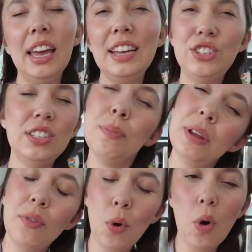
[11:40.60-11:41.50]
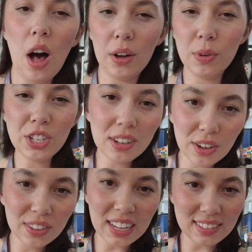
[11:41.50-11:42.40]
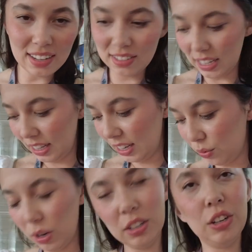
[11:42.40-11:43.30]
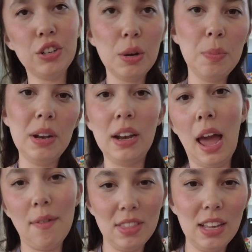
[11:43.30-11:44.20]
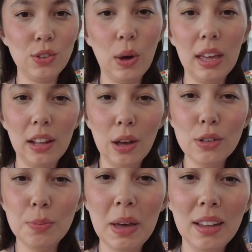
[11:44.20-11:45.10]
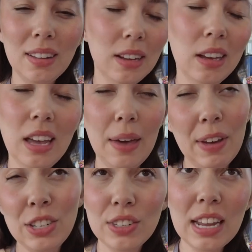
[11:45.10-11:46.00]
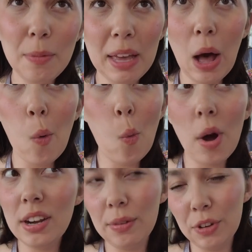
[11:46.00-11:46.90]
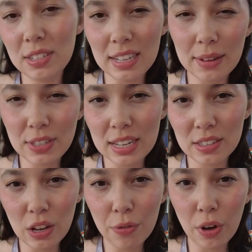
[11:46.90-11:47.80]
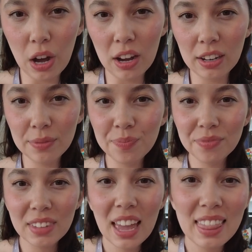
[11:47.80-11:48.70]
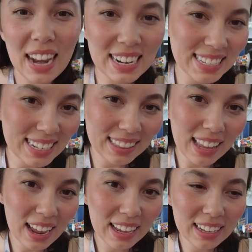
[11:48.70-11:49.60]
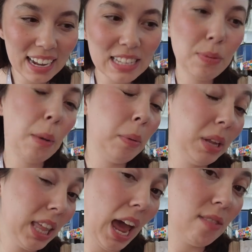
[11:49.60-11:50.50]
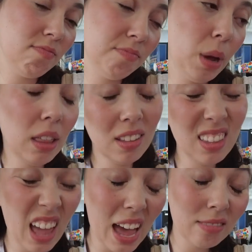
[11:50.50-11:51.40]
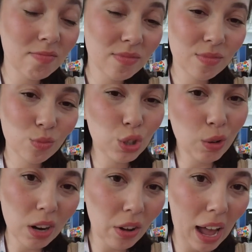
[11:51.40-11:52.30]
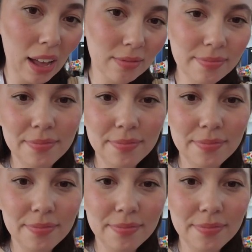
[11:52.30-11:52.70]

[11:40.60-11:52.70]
It's just a bit of a walk, which I know that sounds silly because we're on a cruise ship and everything's quite close, but if I just had to pick out one difference that I've seen so far that I didn't like, it's probably that. But other than that, we're doing alright.